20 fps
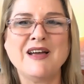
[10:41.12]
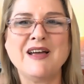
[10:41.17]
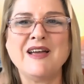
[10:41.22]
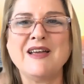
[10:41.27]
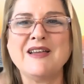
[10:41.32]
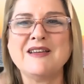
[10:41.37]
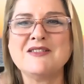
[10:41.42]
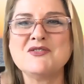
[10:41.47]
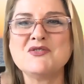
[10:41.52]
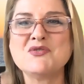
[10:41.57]

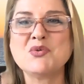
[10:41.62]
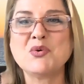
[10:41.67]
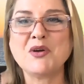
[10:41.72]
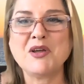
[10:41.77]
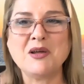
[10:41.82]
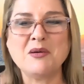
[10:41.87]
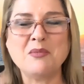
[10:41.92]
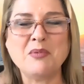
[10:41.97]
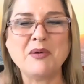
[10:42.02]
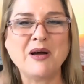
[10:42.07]
and
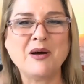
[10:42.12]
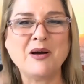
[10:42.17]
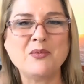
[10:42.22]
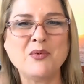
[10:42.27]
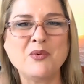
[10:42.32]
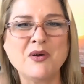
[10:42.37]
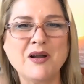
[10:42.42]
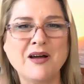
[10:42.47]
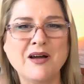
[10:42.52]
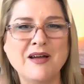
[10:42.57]
talking about
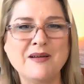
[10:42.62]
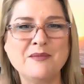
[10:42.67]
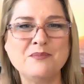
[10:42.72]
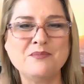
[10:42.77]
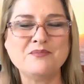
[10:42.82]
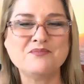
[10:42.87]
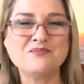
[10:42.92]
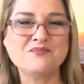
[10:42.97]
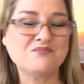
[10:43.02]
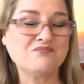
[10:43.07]
what I
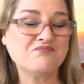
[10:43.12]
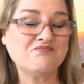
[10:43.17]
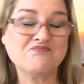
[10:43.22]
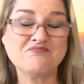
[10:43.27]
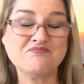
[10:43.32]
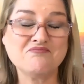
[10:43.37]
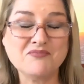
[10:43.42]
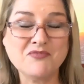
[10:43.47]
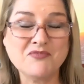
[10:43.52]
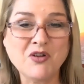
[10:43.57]

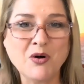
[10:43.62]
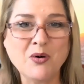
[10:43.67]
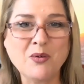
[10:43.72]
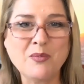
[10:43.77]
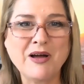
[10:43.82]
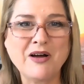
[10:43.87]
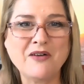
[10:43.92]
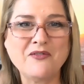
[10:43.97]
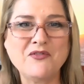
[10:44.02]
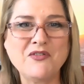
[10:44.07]
know
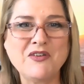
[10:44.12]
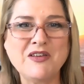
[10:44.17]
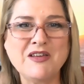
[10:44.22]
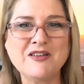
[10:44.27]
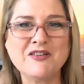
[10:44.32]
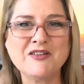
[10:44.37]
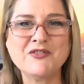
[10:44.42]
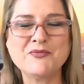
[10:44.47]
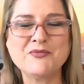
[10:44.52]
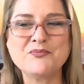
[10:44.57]
about
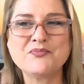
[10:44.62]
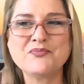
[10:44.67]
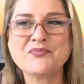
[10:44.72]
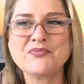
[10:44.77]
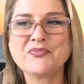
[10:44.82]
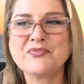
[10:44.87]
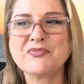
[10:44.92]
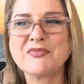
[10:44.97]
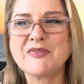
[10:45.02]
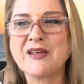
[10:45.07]
fear.
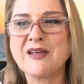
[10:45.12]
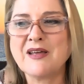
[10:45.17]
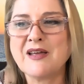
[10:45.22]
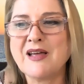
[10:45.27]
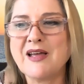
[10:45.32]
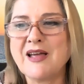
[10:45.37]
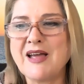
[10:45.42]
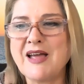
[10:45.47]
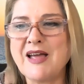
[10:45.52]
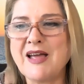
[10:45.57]

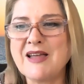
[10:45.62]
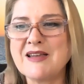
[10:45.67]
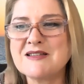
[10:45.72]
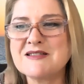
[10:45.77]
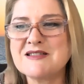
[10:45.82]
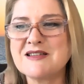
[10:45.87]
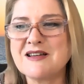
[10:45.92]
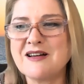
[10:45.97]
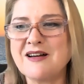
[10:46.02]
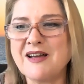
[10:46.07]

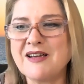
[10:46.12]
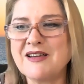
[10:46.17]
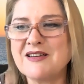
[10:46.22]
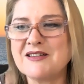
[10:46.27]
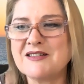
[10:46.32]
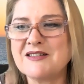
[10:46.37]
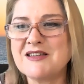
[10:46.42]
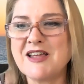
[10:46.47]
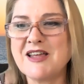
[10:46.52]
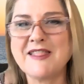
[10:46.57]
And I
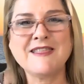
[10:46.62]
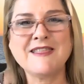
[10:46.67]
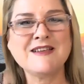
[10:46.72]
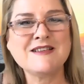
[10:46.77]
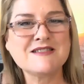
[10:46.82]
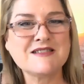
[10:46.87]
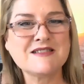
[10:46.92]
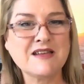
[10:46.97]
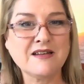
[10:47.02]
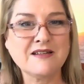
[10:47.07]
can get
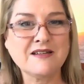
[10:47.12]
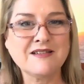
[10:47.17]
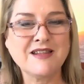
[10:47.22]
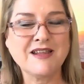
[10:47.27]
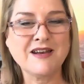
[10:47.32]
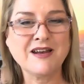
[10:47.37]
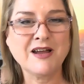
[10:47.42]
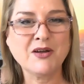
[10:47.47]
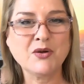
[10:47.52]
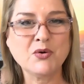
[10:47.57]
things done
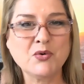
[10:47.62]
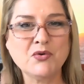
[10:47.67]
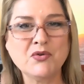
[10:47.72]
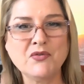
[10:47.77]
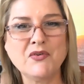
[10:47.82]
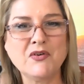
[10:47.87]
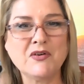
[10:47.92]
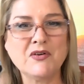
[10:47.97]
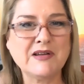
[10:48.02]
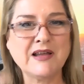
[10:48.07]
that I couldn't
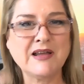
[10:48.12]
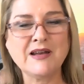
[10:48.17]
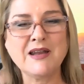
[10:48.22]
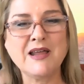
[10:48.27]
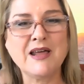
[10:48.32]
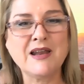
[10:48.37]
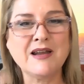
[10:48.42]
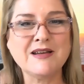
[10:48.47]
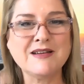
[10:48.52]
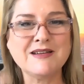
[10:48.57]
have got done
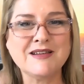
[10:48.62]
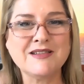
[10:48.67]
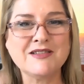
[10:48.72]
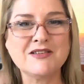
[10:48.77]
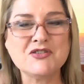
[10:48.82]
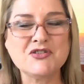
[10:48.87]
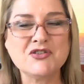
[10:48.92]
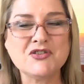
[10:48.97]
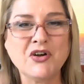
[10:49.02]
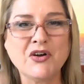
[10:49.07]
had I done
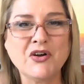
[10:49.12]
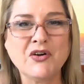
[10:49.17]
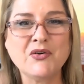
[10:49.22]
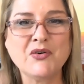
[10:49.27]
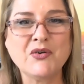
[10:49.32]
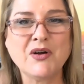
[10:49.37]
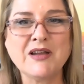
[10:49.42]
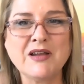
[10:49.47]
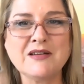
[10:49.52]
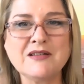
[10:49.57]
the
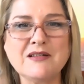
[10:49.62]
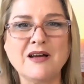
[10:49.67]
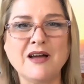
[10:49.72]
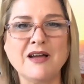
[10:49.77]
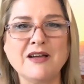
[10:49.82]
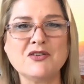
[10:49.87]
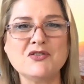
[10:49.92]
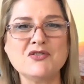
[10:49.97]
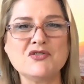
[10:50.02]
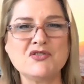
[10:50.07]
show. And
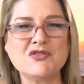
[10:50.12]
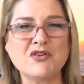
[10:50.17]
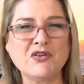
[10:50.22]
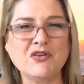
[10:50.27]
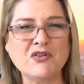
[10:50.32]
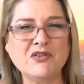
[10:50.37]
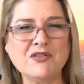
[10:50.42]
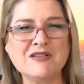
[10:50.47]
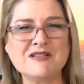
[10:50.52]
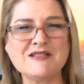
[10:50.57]
I can
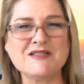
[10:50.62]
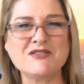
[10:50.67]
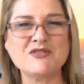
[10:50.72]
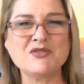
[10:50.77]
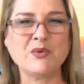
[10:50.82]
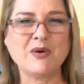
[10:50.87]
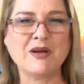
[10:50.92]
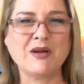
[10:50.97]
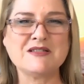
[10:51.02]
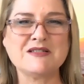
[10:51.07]
turn this
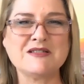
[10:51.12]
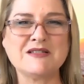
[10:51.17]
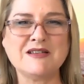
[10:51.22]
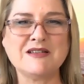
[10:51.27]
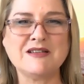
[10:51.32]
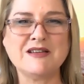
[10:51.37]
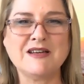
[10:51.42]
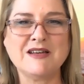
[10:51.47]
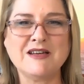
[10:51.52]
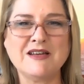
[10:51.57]

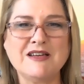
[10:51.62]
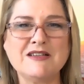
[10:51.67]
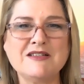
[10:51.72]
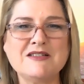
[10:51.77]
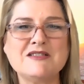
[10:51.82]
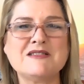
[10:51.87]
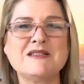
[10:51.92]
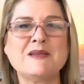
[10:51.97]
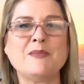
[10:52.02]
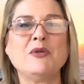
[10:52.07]
situation
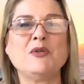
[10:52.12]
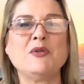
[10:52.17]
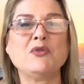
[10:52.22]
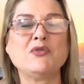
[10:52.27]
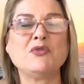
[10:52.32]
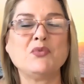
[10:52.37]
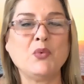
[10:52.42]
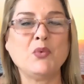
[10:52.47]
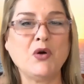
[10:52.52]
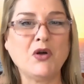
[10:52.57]
into something
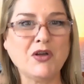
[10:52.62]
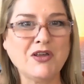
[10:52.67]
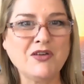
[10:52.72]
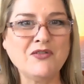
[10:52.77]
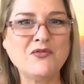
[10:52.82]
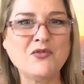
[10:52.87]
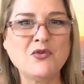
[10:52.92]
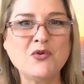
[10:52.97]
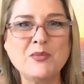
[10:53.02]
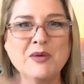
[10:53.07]
that's
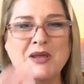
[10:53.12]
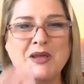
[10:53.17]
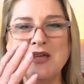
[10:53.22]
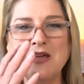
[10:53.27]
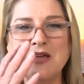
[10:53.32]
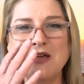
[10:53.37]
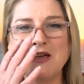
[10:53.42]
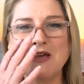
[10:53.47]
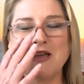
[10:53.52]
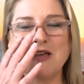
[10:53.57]
working for me
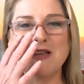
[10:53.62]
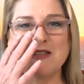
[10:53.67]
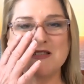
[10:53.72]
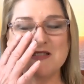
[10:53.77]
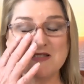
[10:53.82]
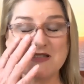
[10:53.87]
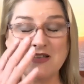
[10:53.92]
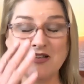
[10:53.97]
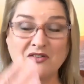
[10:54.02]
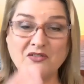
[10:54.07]

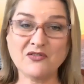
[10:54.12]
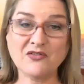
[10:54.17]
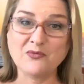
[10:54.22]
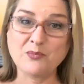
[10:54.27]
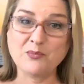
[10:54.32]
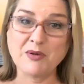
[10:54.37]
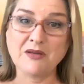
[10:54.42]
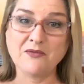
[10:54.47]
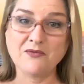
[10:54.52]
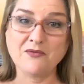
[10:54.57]
instead of
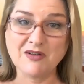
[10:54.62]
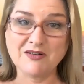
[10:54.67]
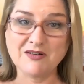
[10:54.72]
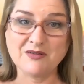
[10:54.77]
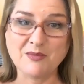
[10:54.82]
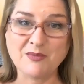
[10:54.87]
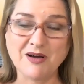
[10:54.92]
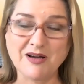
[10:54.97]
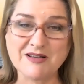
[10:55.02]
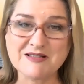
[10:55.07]
being
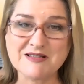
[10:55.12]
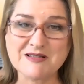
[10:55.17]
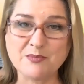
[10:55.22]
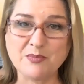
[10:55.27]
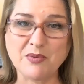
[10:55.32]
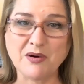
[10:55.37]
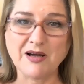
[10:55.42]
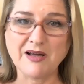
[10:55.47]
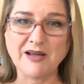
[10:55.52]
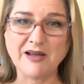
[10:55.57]
victimized
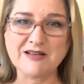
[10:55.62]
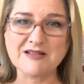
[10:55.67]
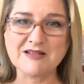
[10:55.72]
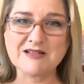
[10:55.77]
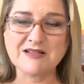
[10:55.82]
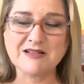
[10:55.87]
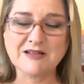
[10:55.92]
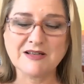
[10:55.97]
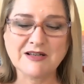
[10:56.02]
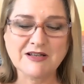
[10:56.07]
by
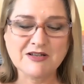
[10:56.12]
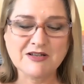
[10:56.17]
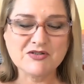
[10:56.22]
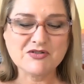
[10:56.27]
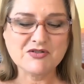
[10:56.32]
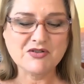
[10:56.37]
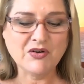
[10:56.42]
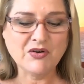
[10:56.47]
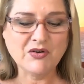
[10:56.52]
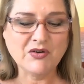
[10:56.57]
it.
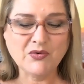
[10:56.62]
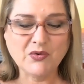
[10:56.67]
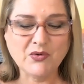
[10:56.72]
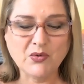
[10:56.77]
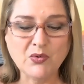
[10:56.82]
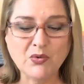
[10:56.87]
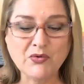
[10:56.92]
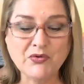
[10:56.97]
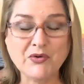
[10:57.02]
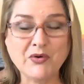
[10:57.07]
So,
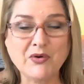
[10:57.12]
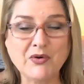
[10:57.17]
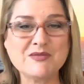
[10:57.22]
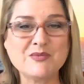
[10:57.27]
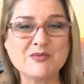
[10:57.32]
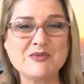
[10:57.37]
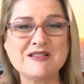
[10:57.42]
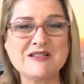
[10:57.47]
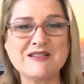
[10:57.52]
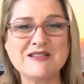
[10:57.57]
also,
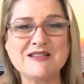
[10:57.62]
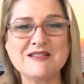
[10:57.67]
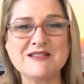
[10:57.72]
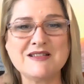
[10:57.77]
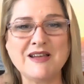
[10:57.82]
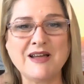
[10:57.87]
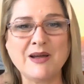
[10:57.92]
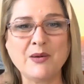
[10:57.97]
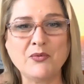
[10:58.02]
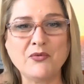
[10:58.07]
as we sit here
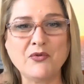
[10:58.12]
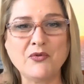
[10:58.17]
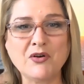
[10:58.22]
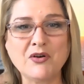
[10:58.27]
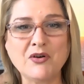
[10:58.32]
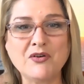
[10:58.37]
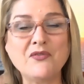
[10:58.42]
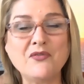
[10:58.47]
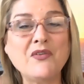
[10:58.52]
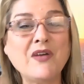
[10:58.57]
today, we've got
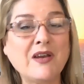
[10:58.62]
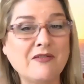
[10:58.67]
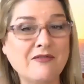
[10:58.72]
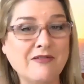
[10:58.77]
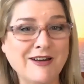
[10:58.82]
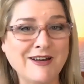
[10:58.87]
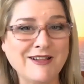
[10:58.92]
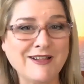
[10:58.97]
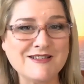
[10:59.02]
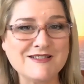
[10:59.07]
an event
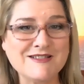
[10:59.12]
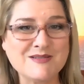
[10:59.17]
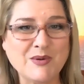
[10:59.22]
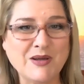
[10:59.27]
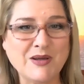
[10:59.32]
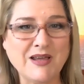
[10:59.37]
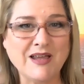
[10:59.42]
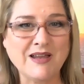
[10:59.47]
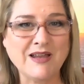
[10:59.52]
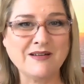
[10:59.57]
running this
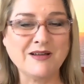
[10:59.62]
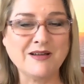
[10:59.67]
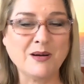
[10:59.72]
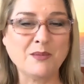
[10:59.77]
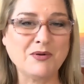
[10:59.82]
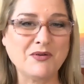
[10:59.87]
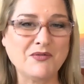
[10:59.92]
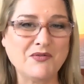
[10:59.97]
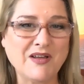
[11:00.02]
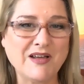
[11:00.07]
weekend, a
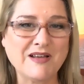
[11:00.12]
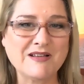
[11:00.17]
couple of